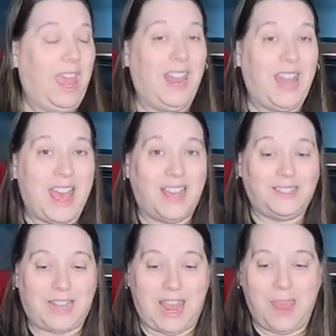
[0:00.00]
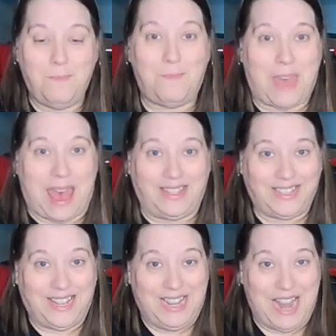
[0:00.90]
it has a
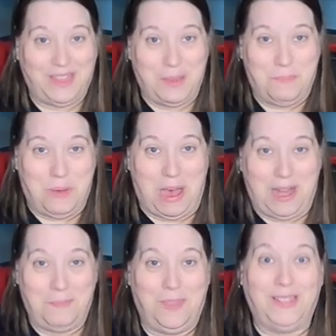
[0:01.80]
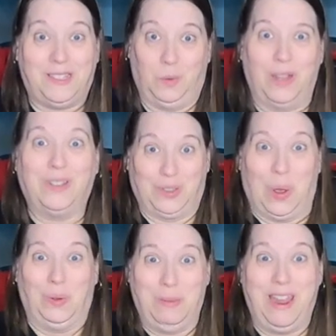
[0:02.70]
basket at the bottom. This is what
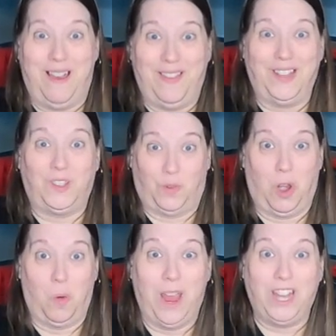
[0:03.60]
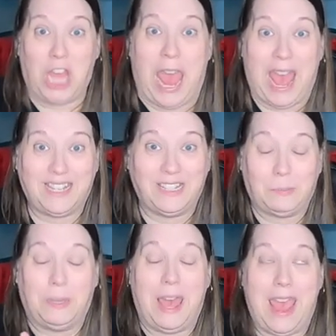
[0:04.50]
sold me on this for a witch hat
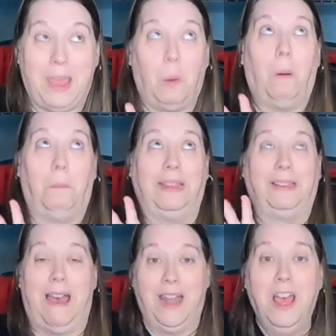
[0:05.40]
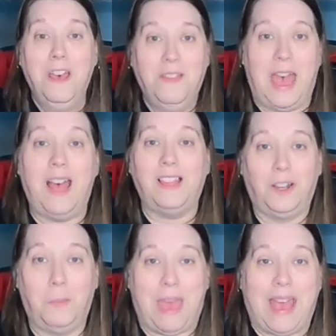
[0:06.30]
display. Oh my God. That
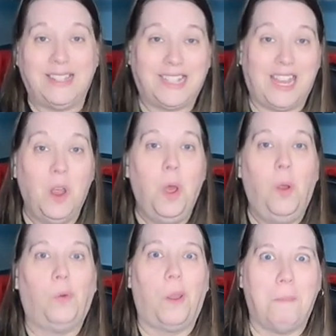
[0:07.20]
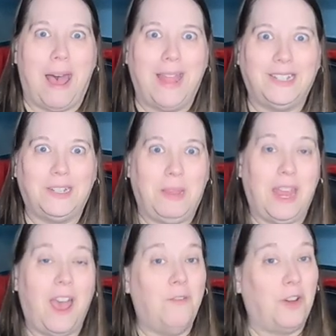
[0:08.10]
little basket reminded
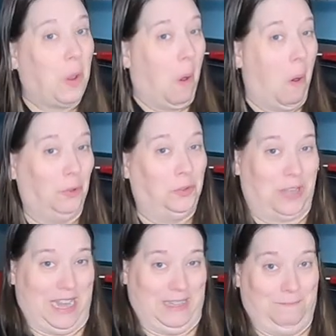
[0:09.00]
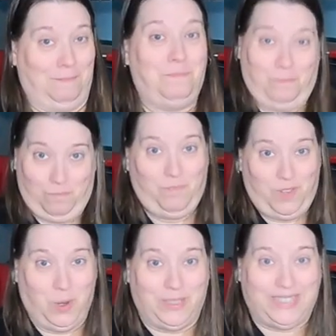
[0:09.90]
me of a cauldron.
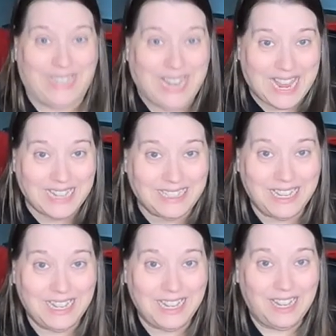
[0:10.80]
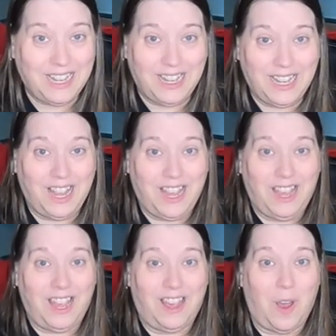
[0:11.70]
Do you see it?
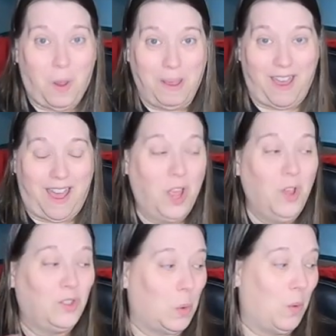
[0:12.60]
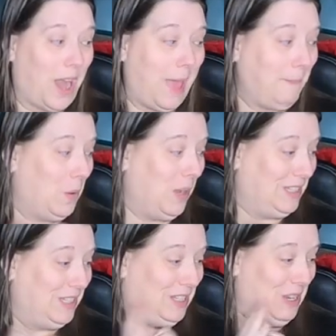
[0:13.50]
Oh my God. So what I'm going
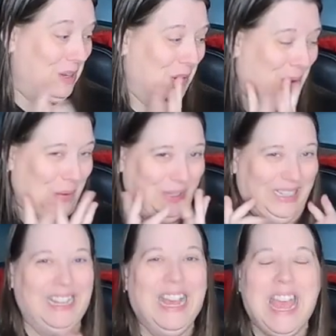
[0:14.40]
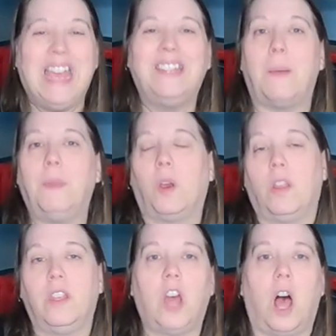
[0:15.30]
to do is I'm going to go
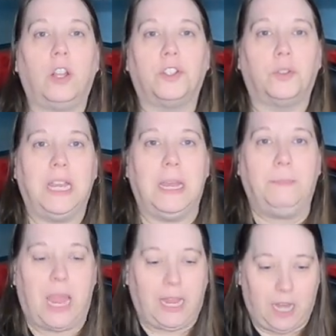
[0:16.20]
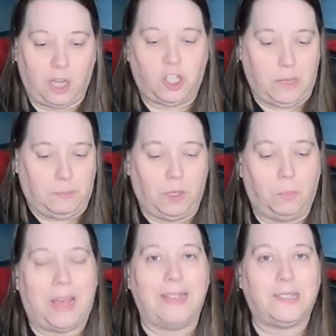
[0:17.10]
to the Dollar Tree and get a cheap
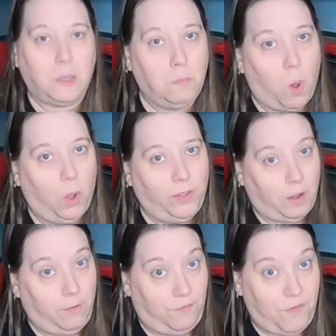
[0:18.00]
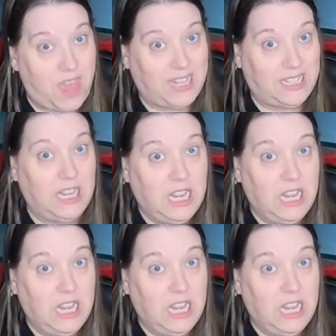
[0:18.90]
little plastic bowl that'll fit